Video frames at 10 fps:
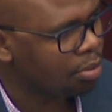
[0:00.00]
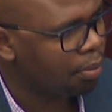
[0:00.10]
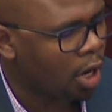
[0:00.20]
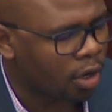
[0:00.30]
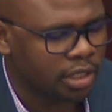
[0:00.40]

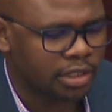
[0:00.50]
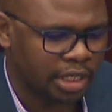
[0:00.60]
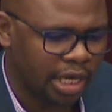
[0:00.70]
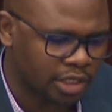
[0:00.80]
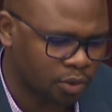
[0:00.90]

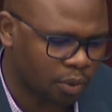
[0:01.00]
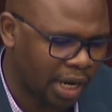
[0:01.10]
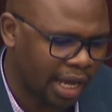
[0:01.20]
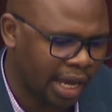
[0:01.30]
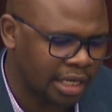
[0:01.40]
policy as
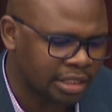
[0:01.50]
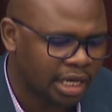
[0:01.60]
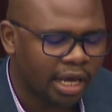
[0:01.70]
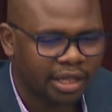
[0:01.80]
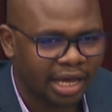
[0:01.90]
well as
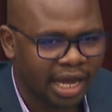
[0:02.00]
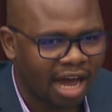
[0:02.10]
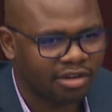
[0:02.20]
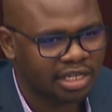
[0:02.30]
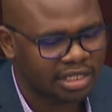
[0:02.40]
the
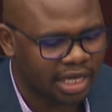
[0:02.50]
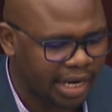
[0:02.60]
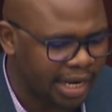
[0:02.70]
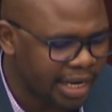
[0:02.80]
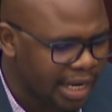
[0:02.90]
governance
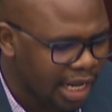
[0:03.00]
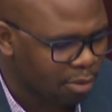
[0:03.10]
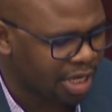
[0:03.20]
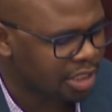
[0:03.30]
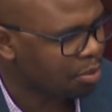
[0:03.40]
and legal
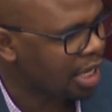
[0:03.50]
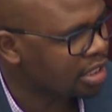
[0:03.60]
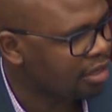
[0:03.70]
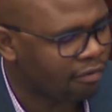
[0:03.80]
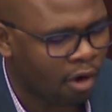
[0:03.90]

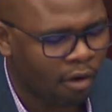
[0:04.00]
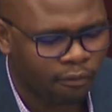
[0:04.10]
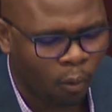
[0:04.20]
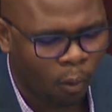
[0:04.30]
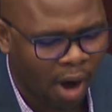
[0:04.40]
perspective of
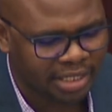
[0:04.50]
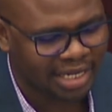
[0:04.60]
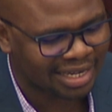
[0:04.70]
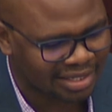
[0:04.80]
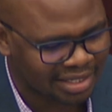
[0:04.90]
what
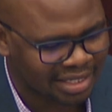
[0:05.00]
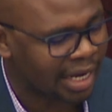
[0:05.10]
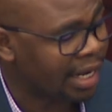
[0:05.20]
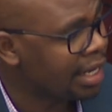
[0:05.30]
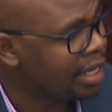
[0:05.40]

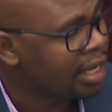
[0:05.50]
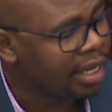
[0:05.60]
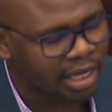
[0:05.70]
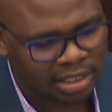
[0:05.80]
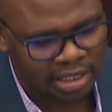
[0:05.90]
exactly
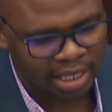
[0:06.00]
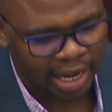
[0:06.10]
is the